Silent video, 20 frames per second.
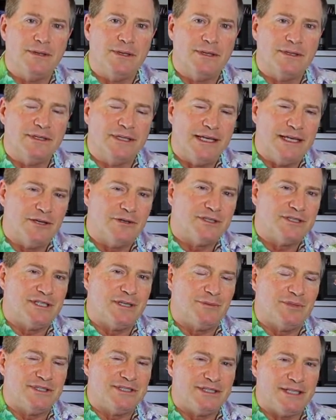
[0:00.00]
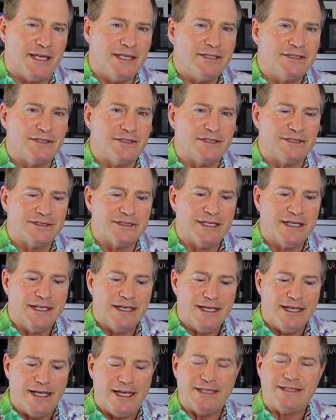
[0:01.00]
leadership essentials,
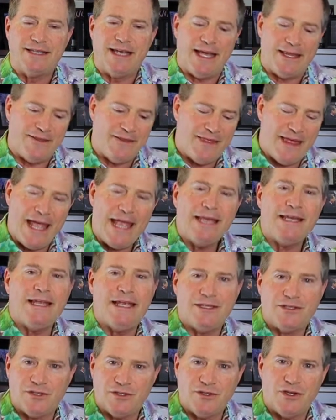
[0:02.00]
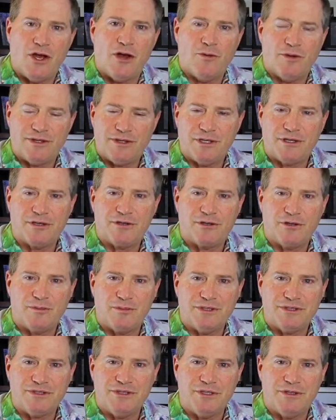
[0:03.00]
is that they need to know what their
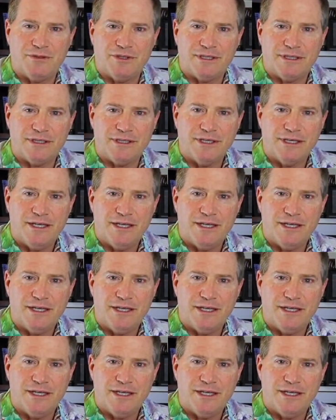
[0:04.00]
group is doing.